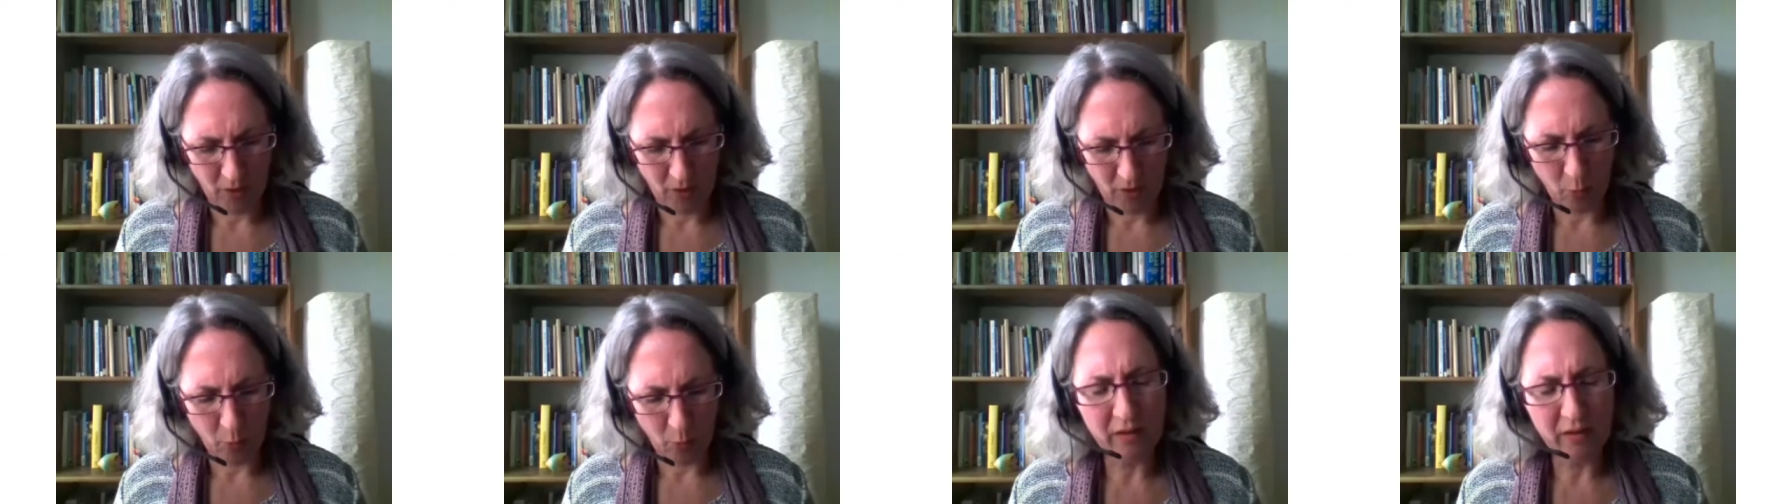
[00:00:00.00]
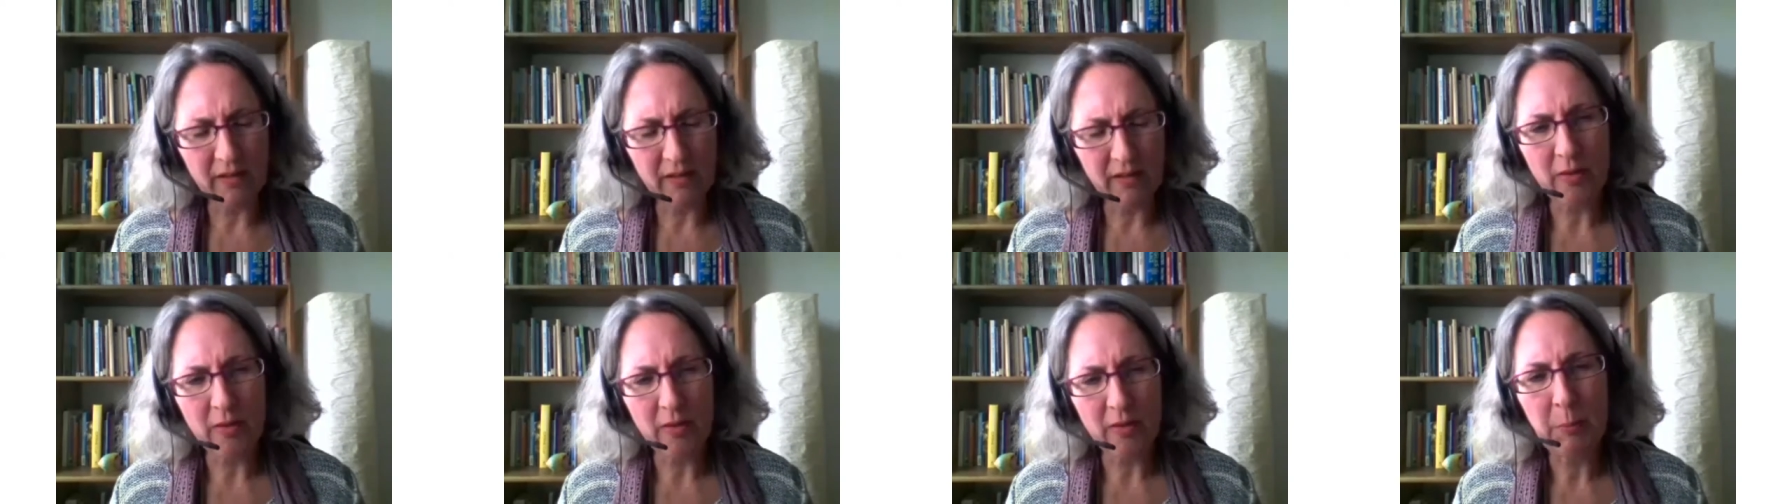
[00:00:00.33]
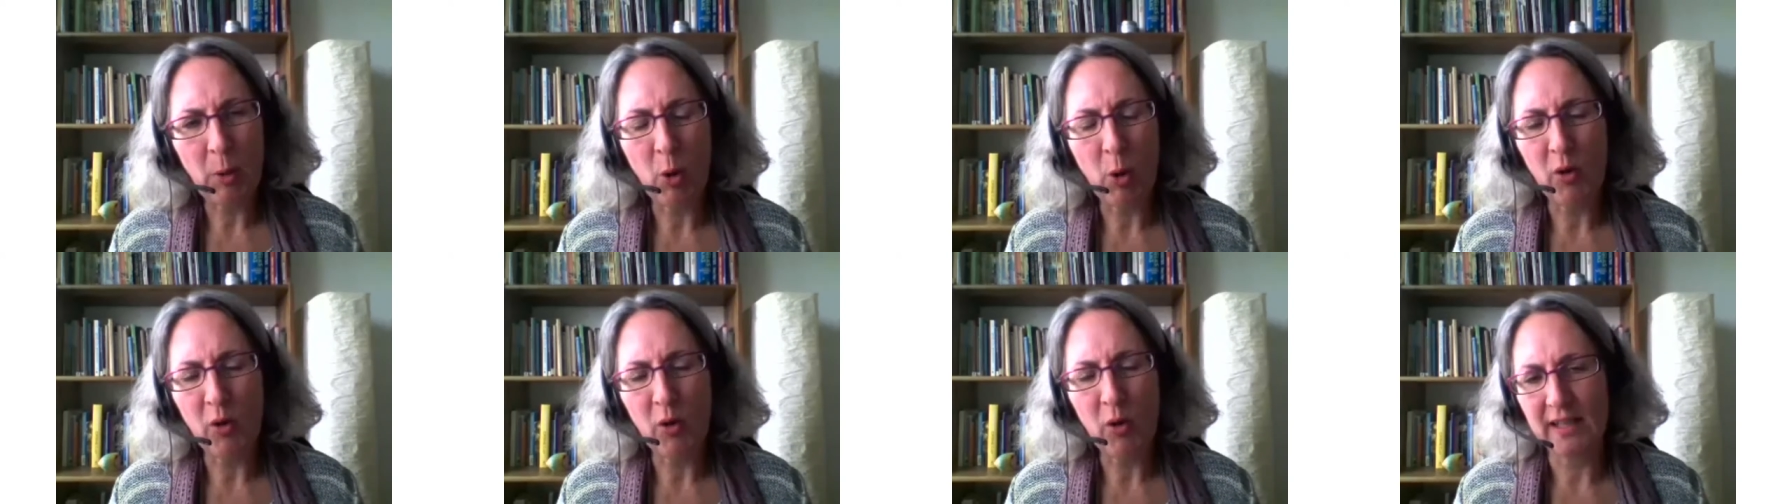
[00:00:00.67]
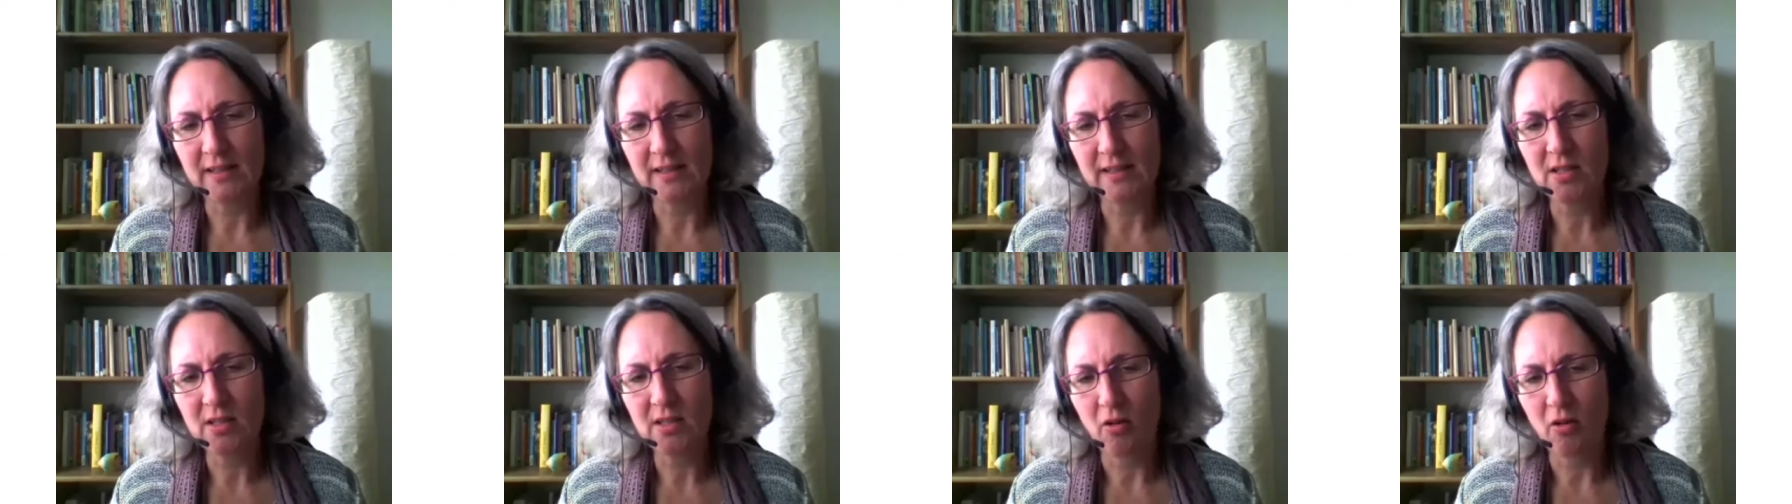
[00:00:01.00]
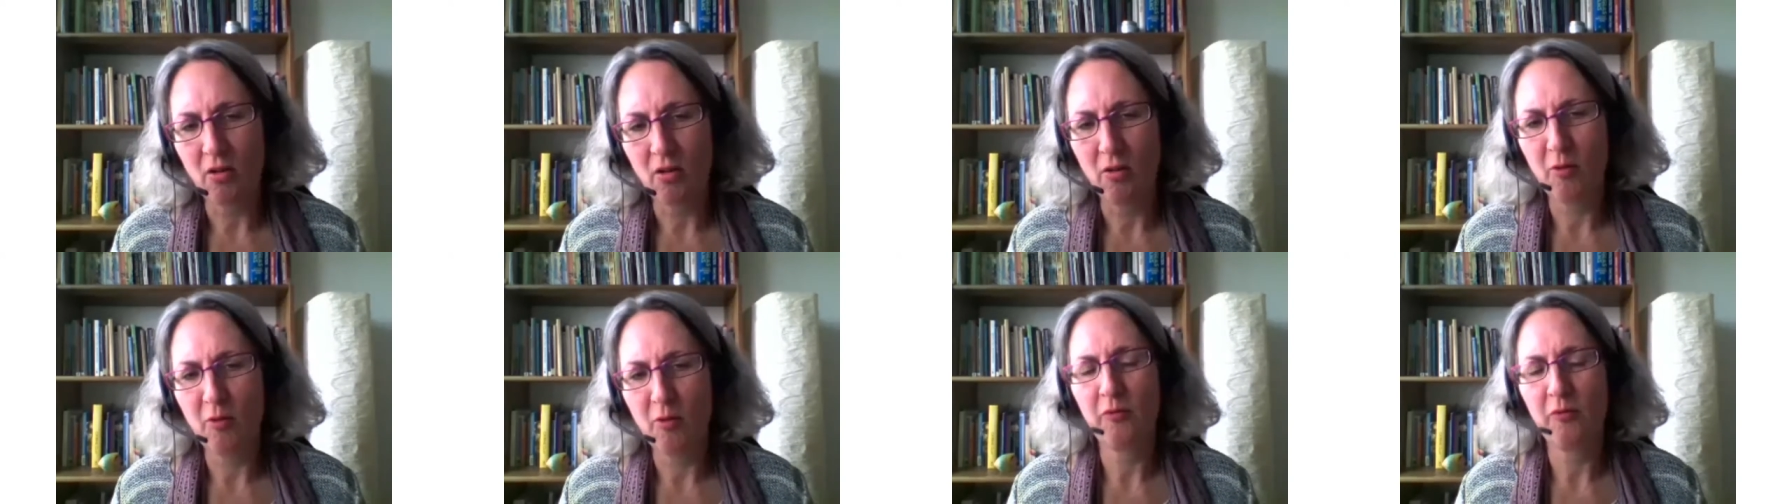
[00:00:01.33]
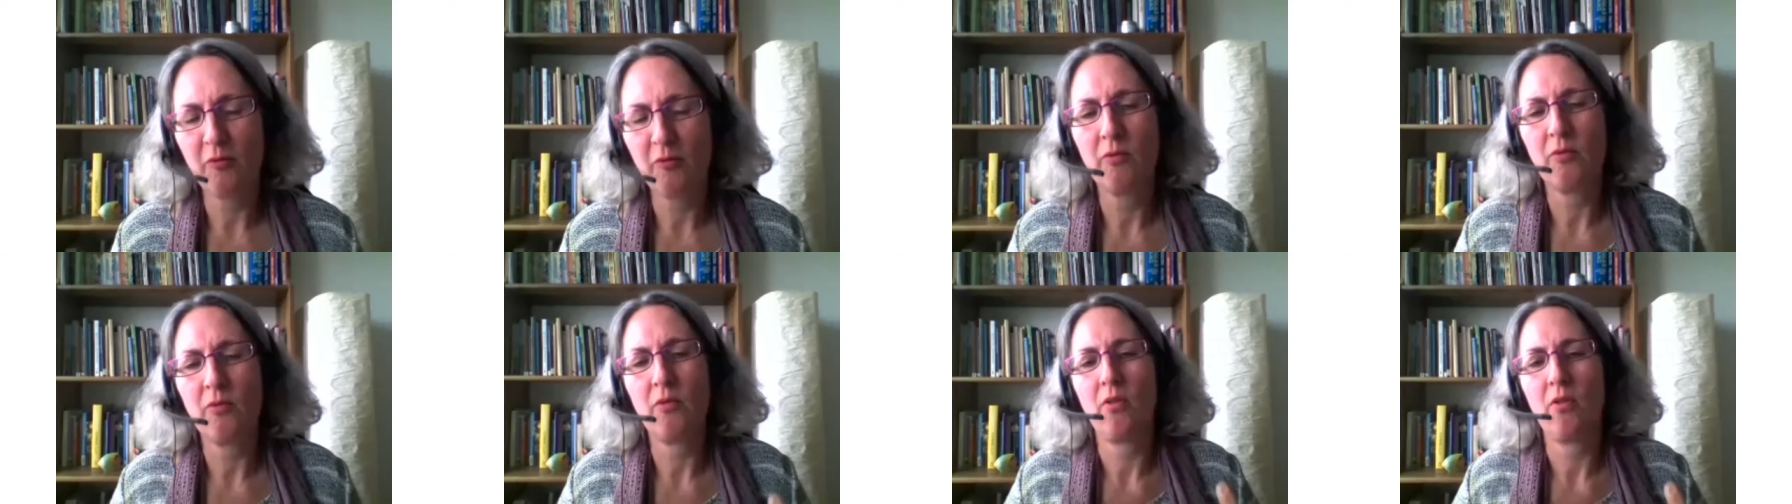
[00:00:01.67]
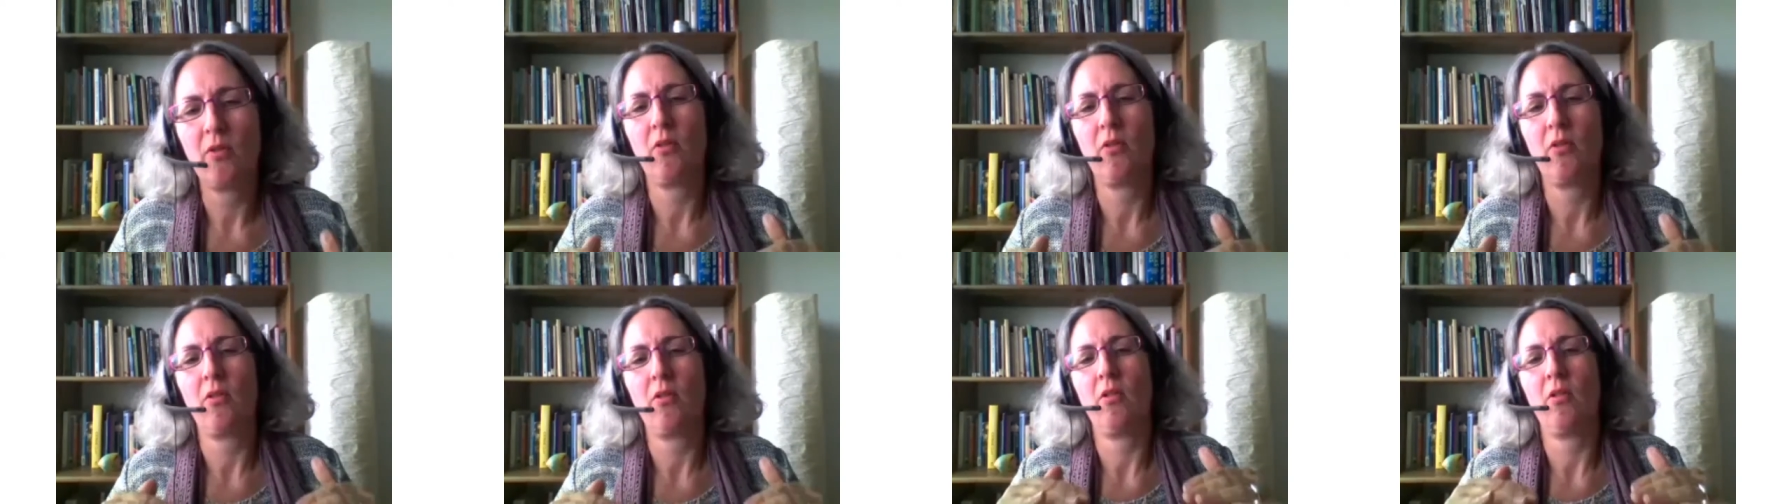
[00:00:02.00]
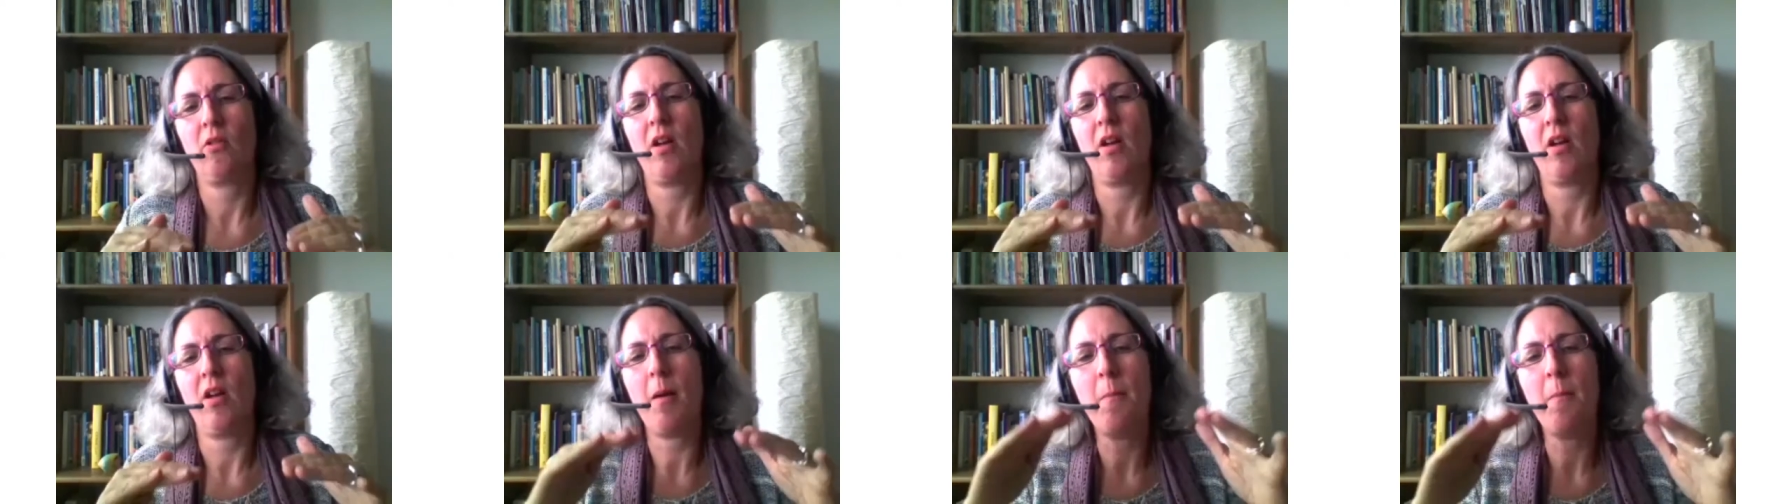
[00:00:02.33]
We're at the point of a